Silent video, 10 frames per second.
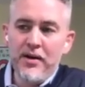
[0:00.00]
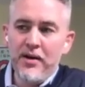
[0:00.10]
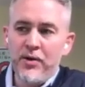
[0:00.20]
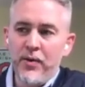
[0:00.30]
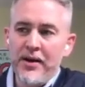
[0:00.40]

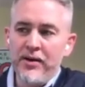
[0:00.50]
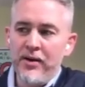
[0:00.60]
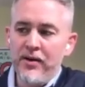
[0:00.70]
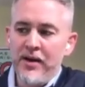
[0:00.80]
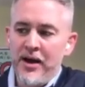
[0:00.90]
great
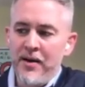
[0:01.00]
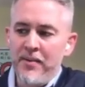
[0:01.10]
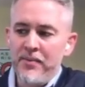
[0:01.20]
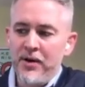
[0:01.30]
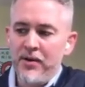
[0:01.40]
little,
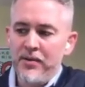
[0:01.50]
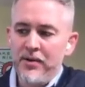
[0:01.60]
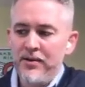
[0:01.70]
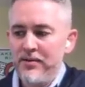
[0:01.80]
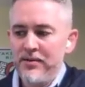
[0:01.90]

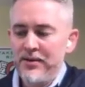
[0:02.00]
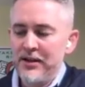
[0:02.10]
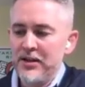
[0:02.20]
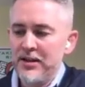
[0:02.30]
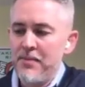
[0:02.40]
thing
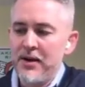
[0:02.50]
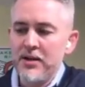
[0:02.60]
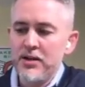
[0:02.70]
to say because,